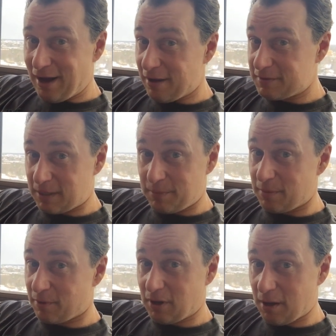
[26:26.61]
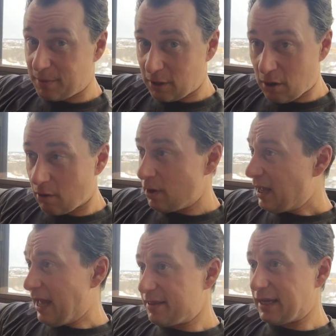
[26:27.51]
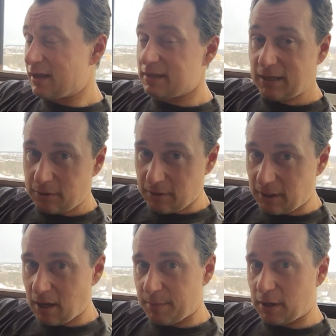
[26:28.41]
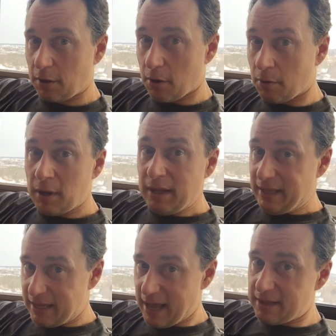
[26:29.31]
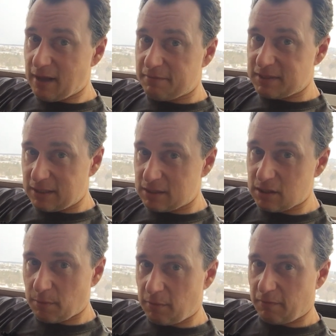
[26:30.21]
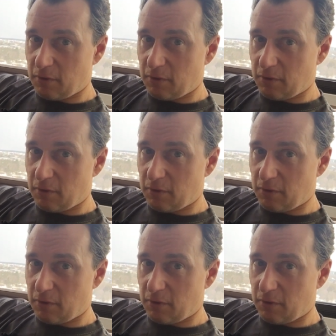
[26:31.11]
I've seen people come and go, and they continue to come and go. Yet I've seen some of